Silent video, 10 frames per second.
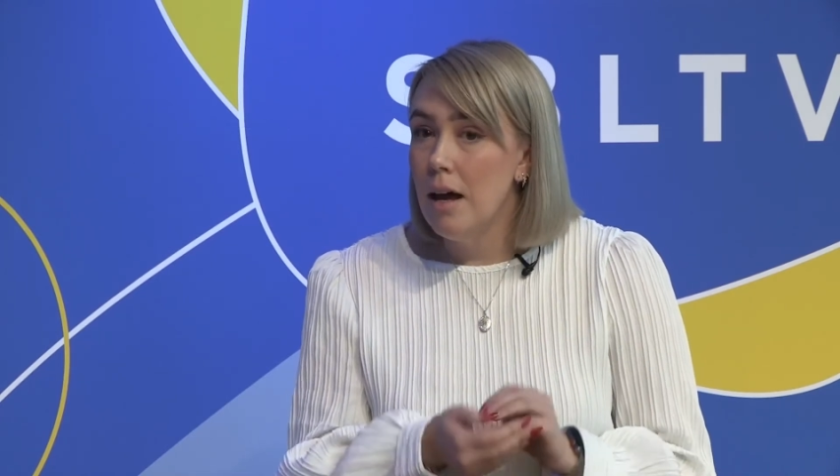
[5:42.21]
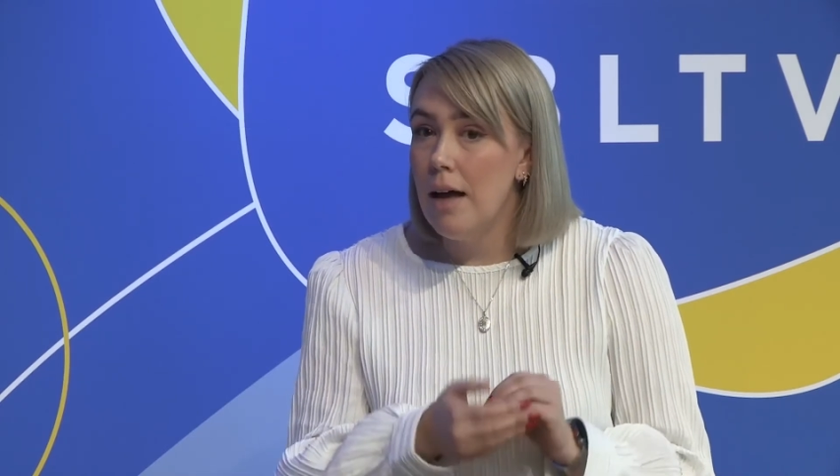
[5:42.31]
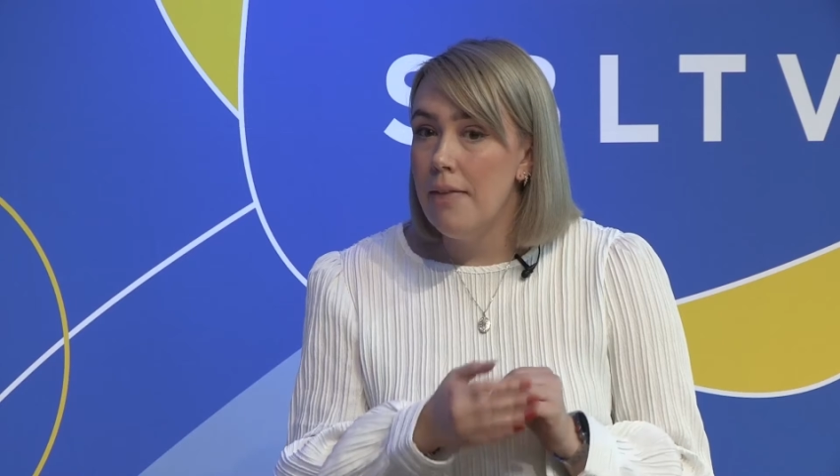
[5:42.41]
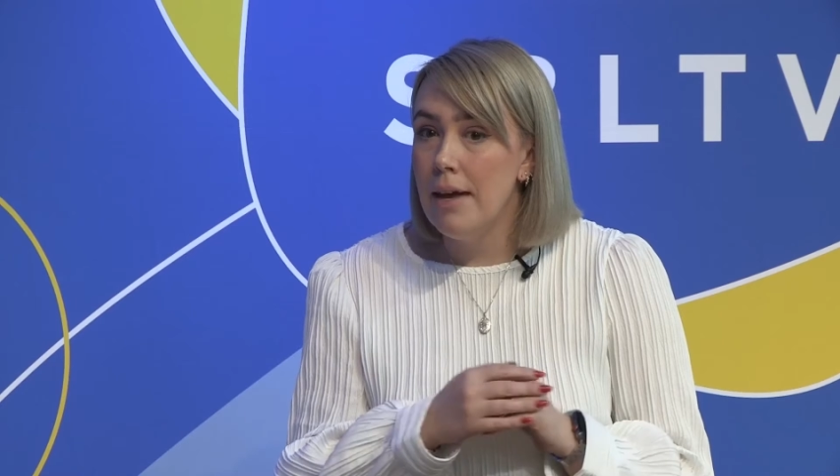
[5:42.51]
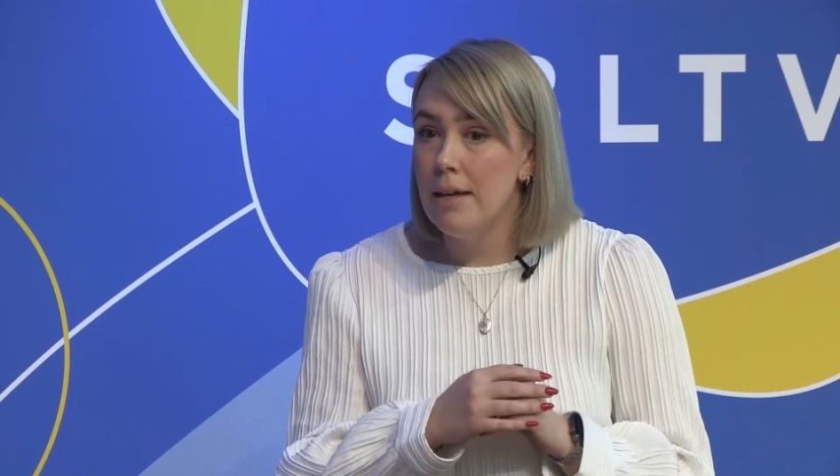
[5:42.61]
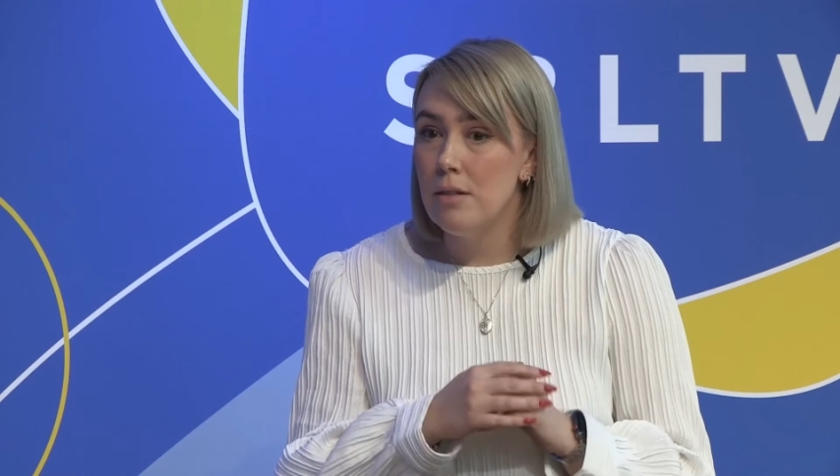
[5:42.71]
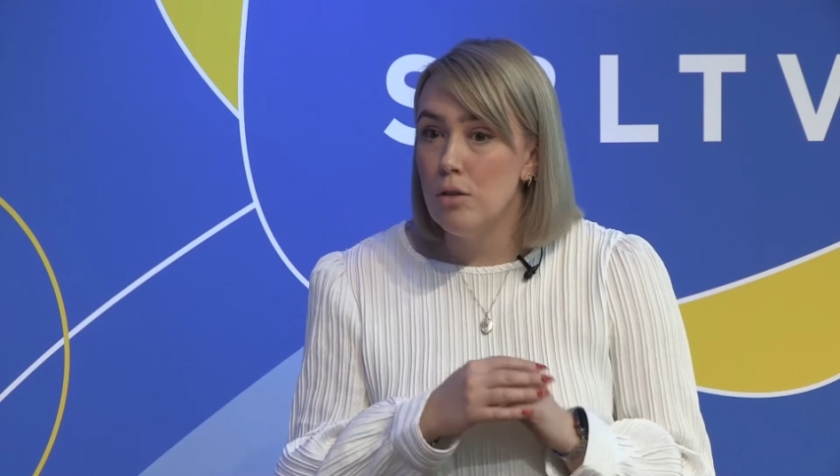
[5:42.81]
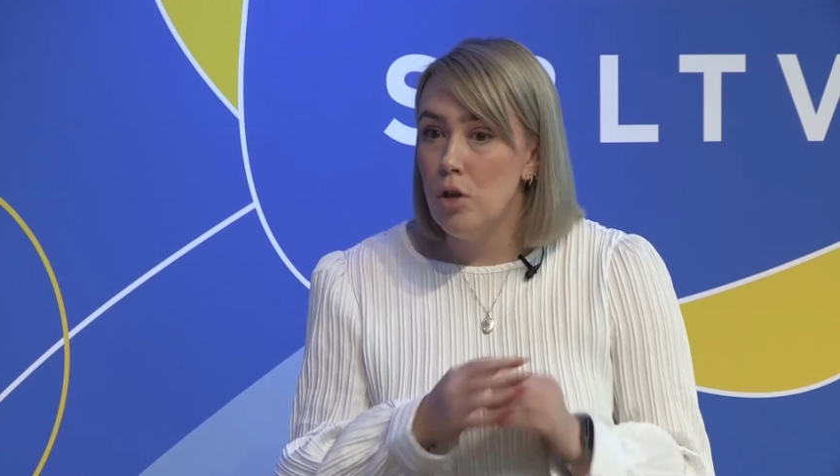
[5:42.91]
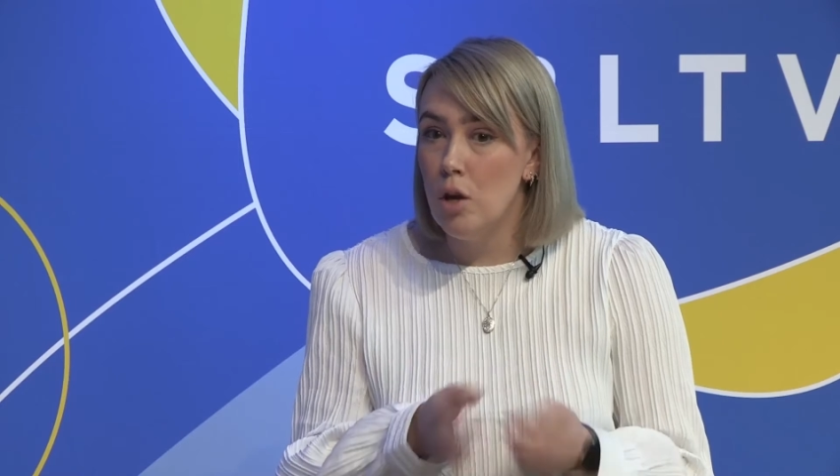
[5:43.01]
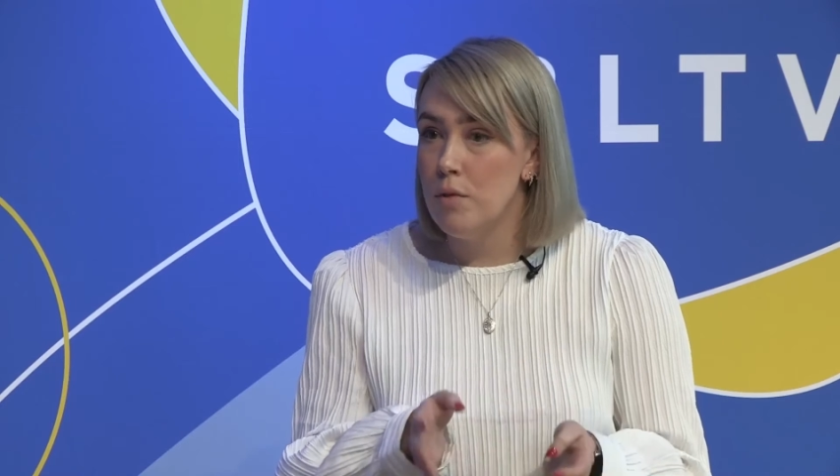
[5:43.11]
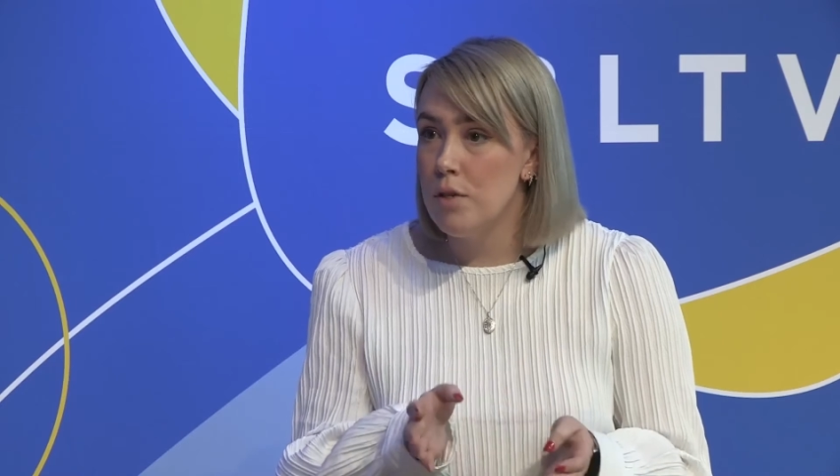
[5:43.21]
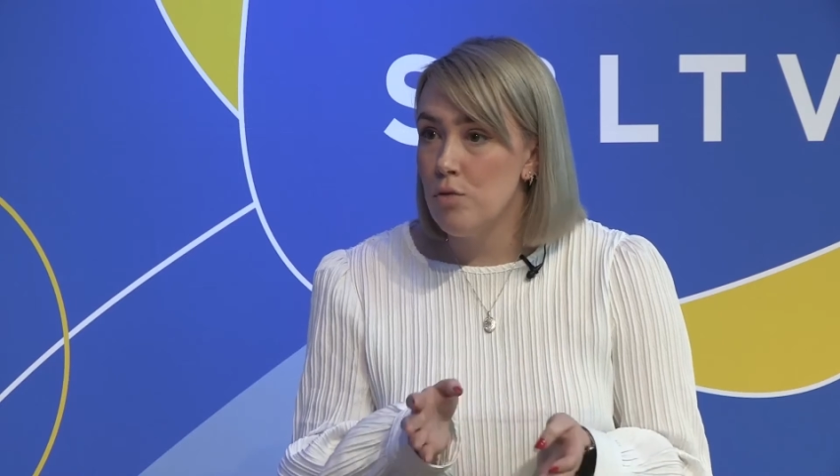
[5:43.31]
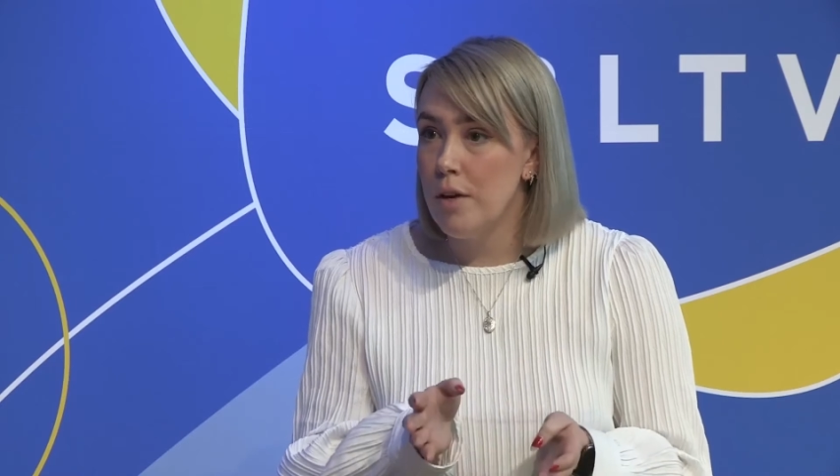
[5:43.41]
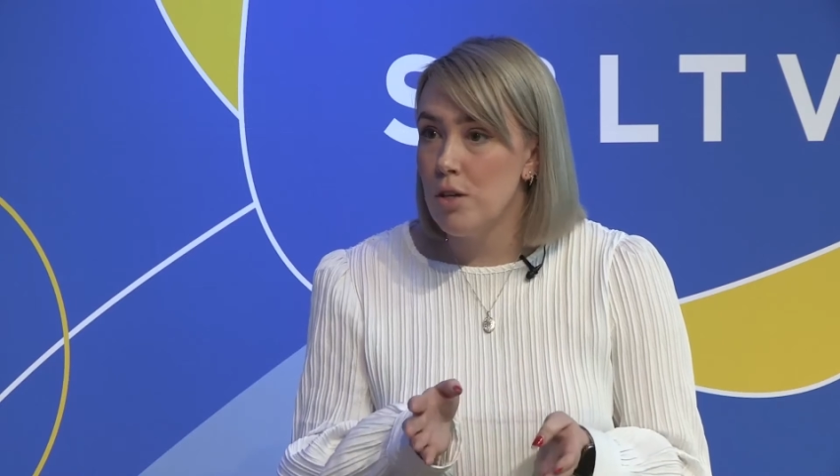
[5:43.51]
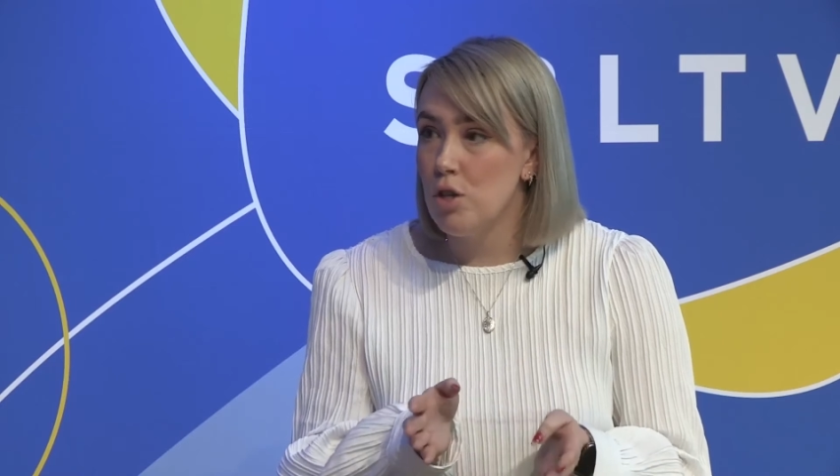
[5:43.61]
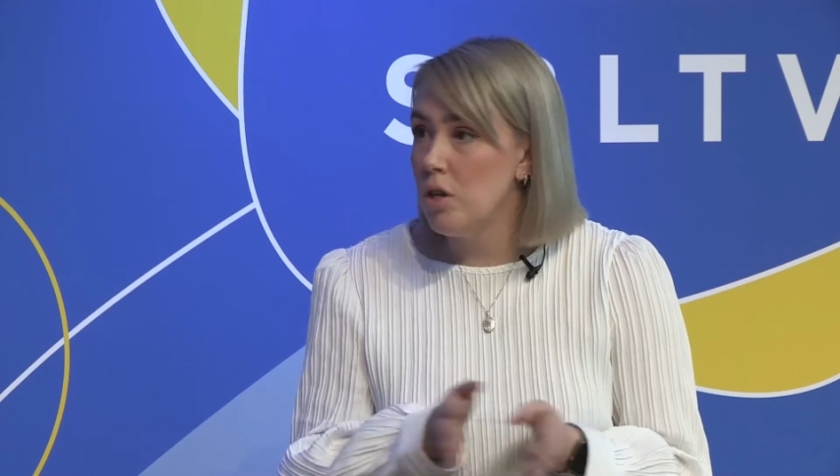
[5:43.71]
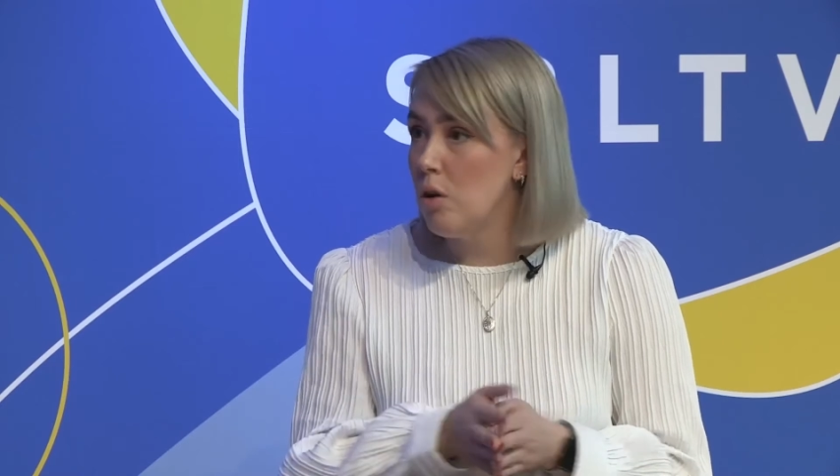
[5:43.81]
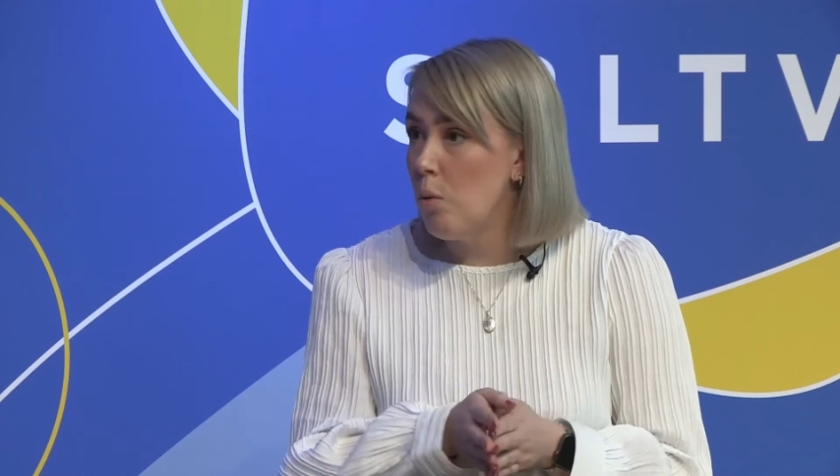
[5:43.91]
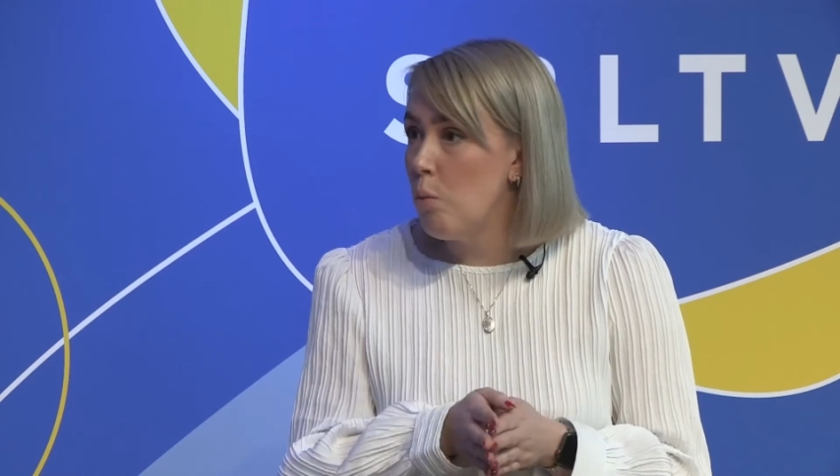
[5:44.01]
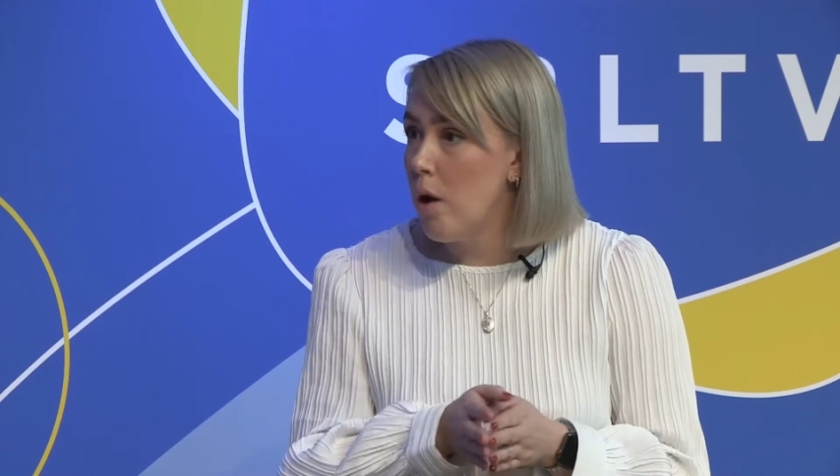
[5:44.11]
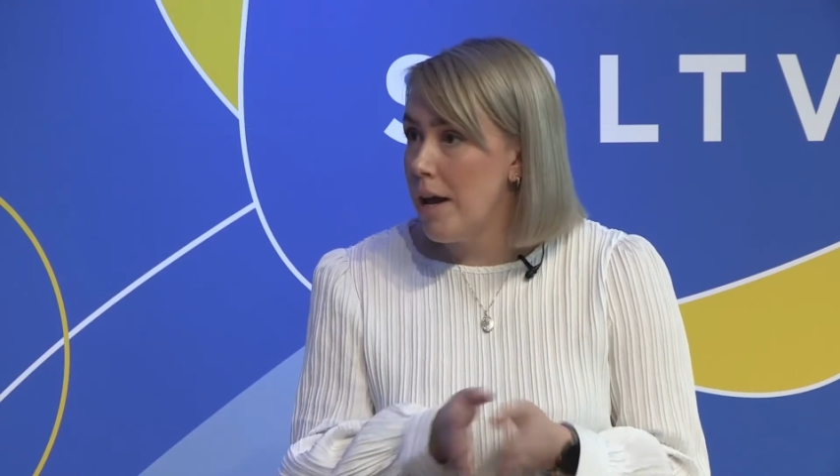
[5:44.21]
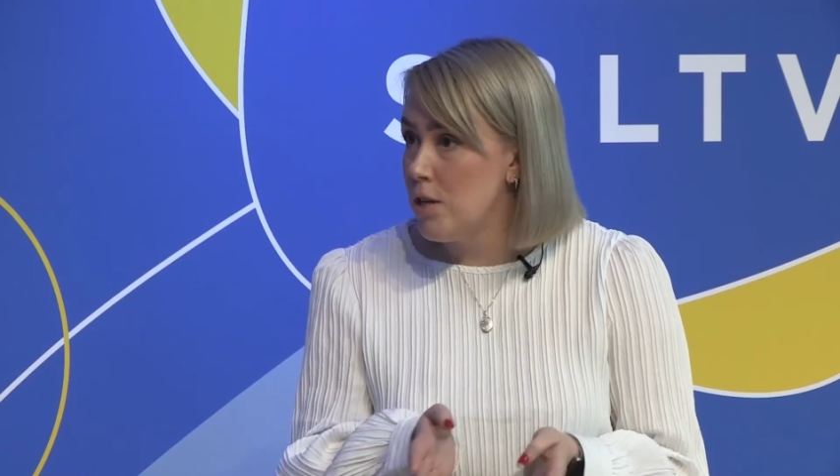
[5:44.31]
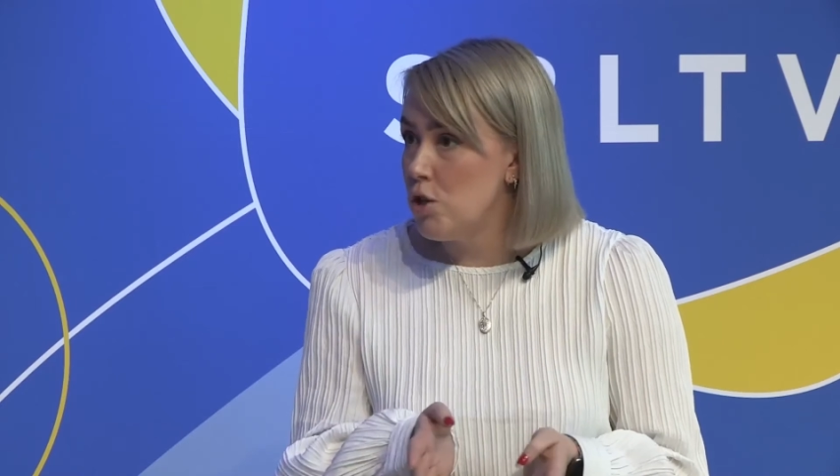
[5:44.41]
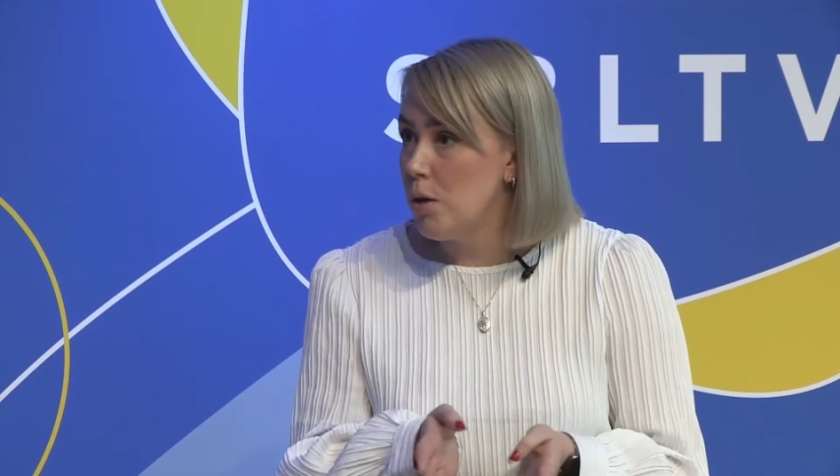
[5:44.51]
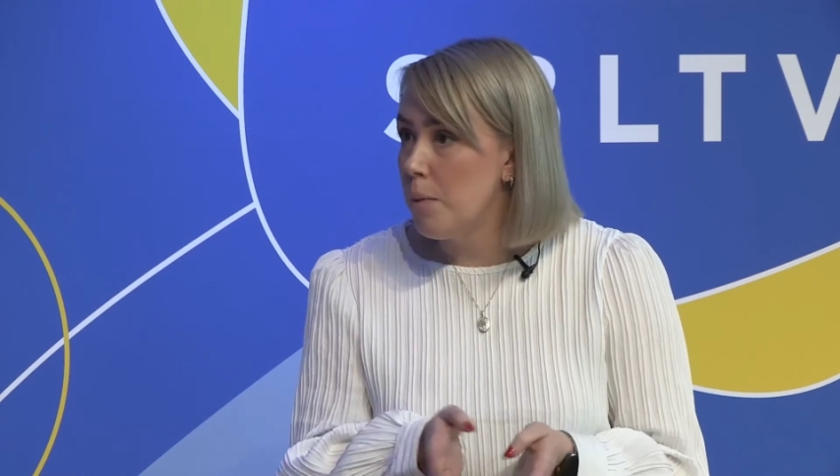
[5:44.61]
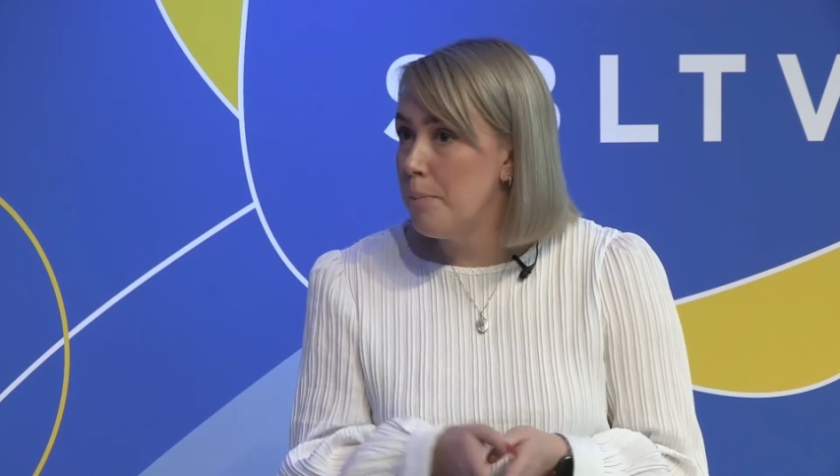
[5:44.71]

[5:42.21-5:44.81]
And there's no restriction on what age you can